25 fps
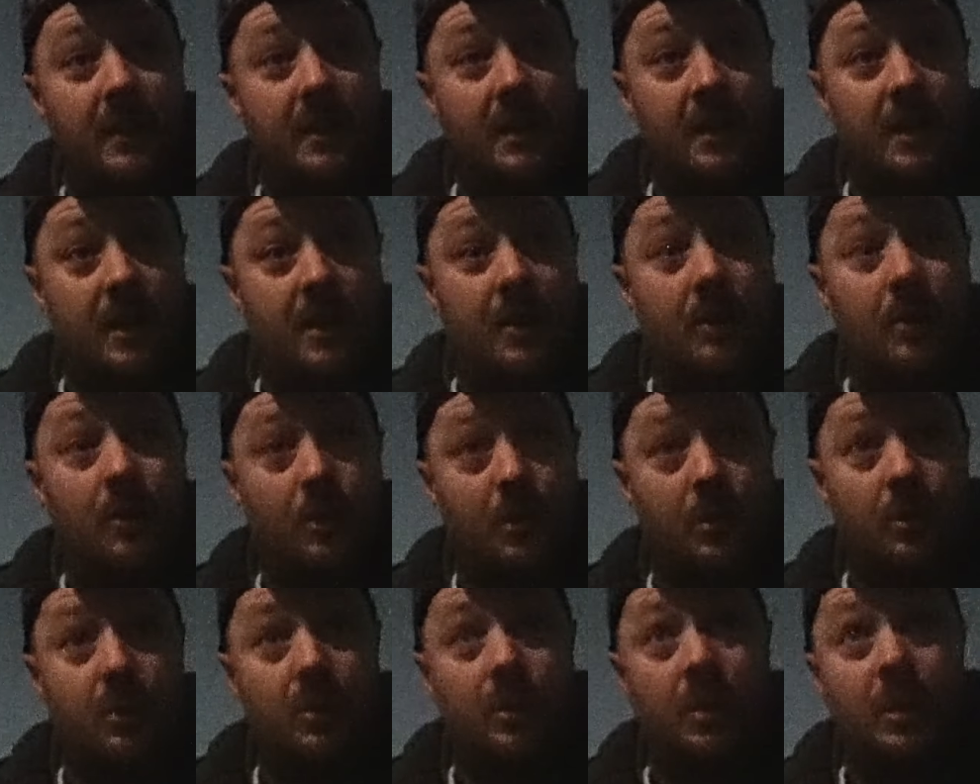uh,
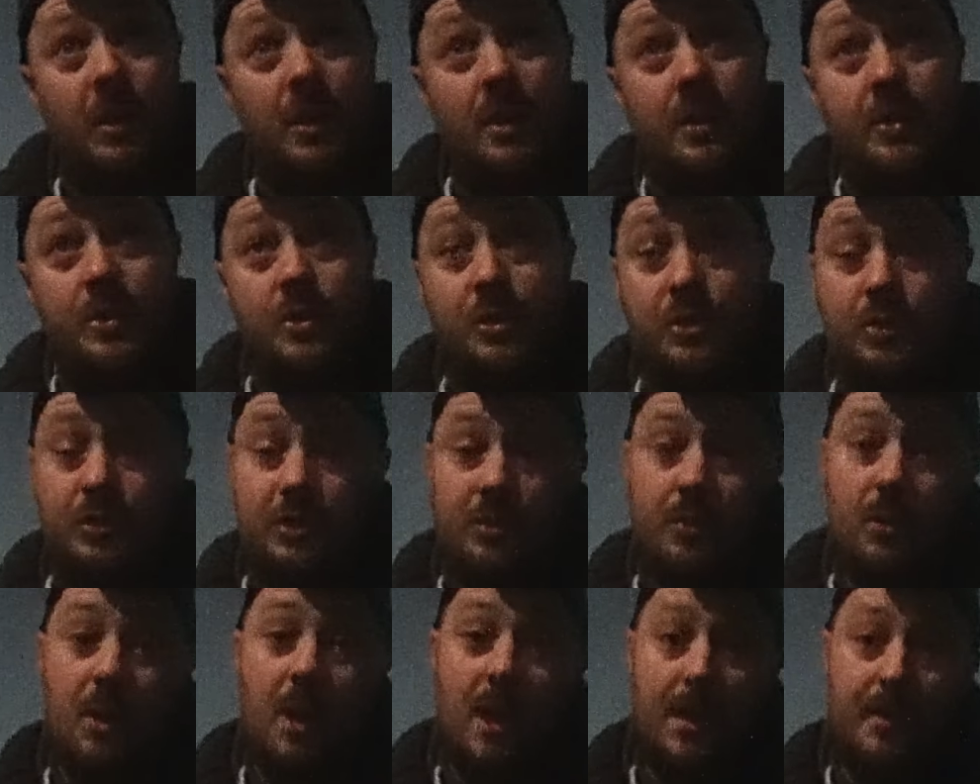or you could
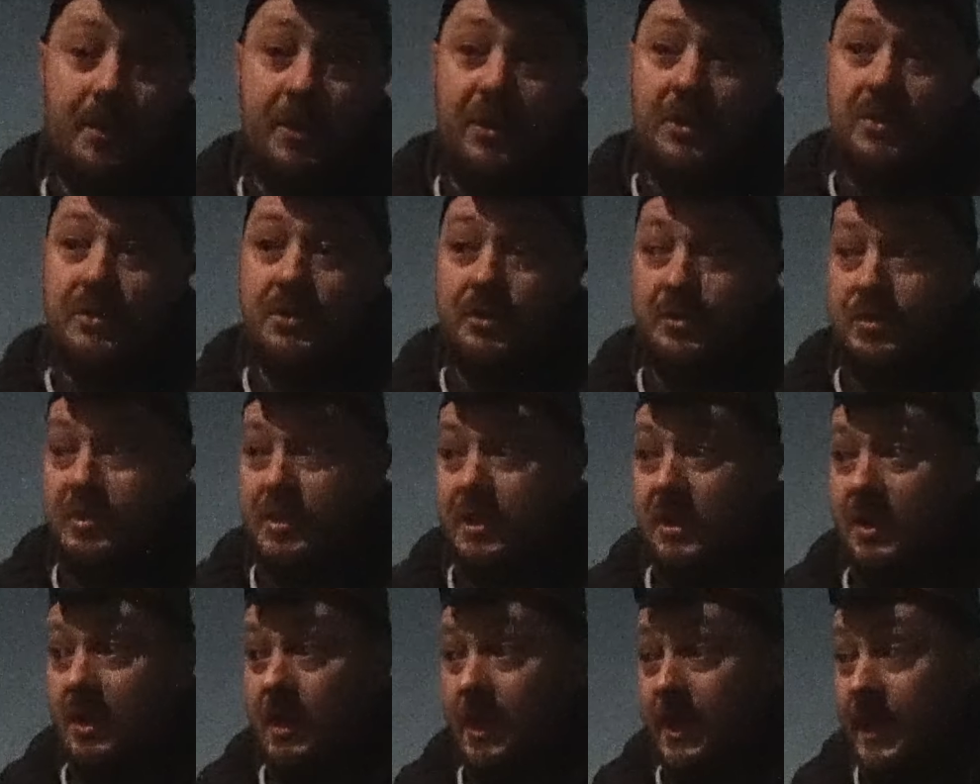do what I'm gonna do
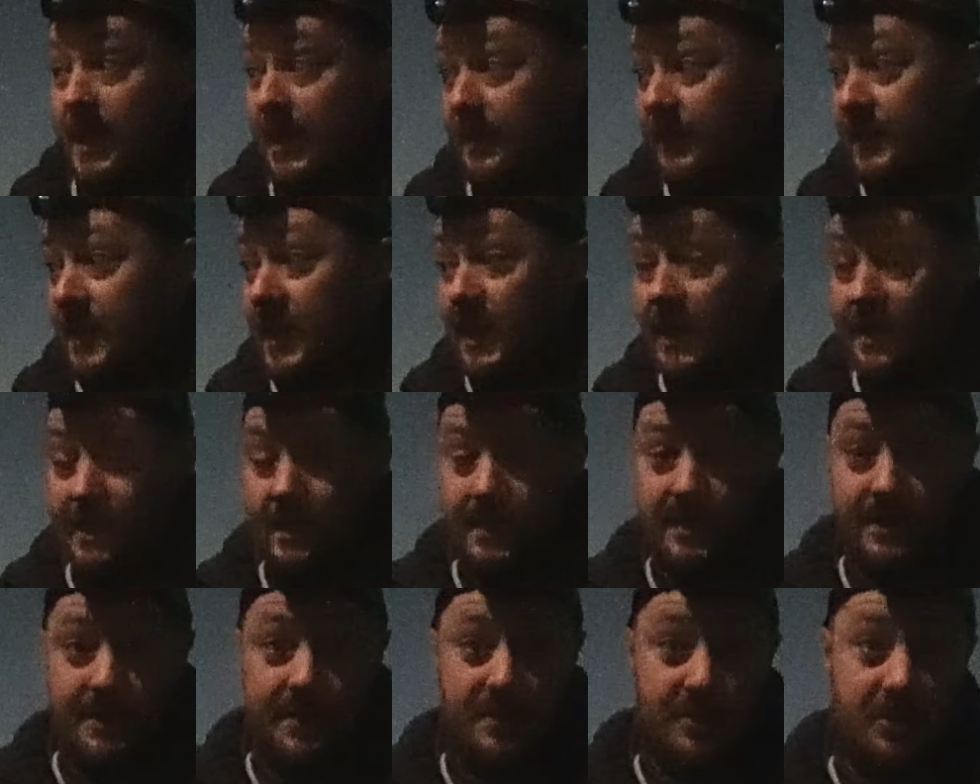tonight, and that
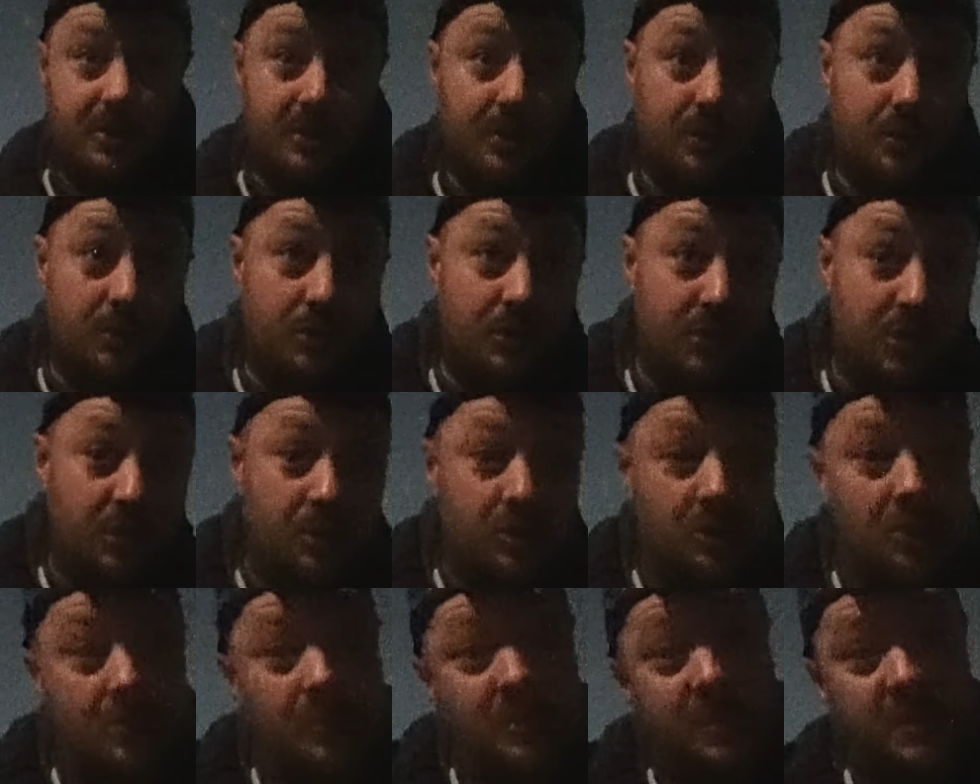is to
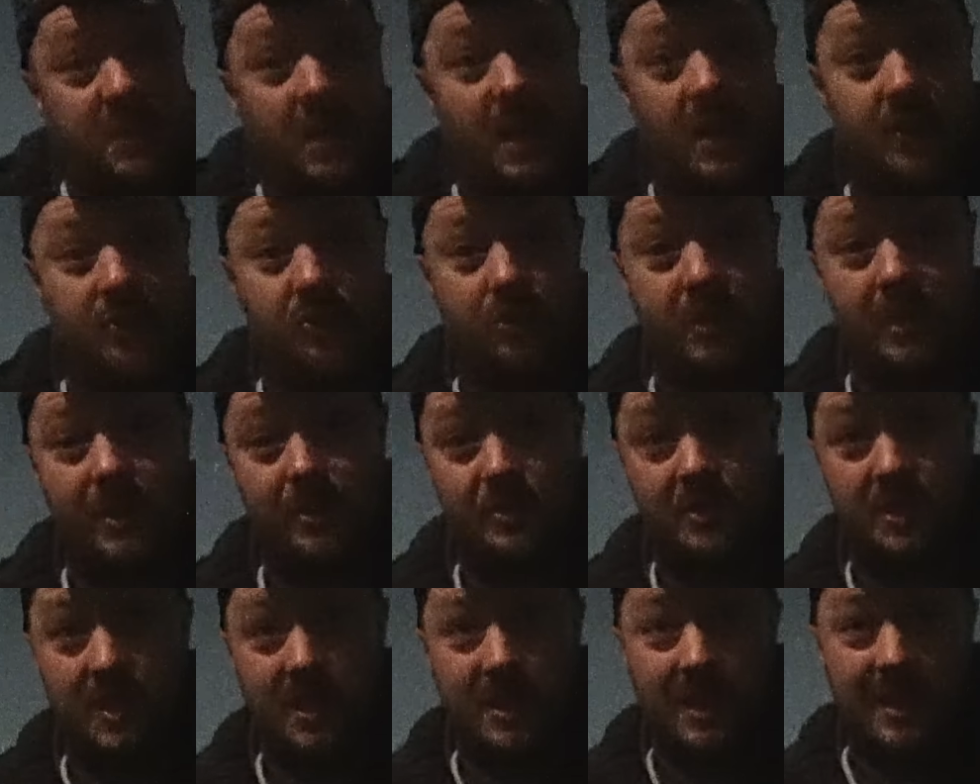shoot some star
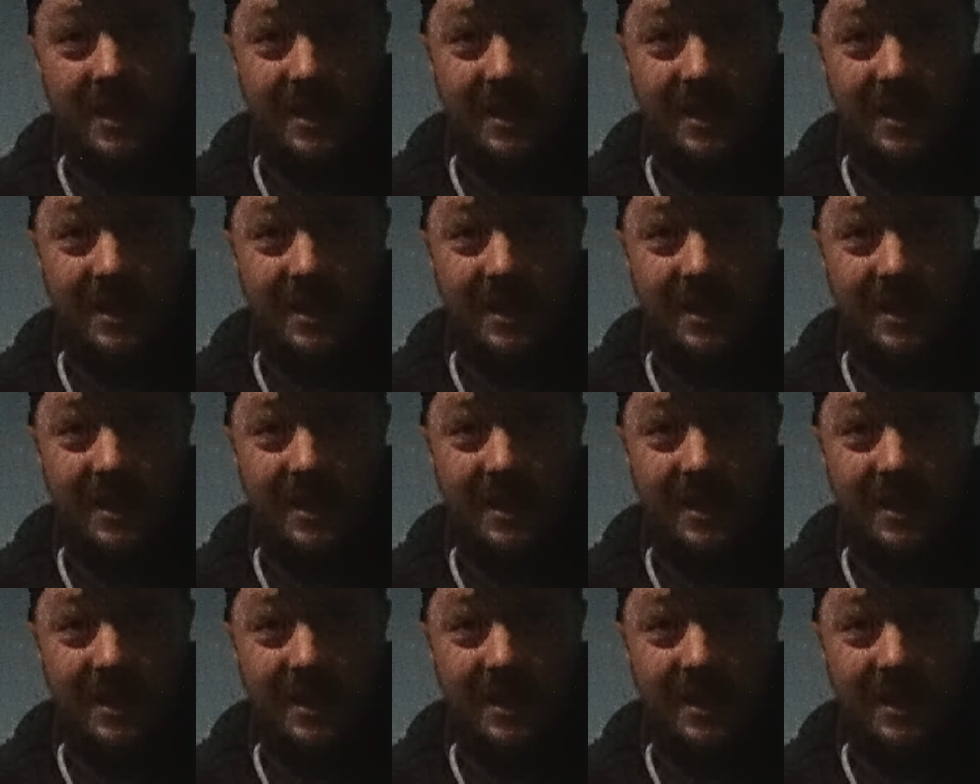trails.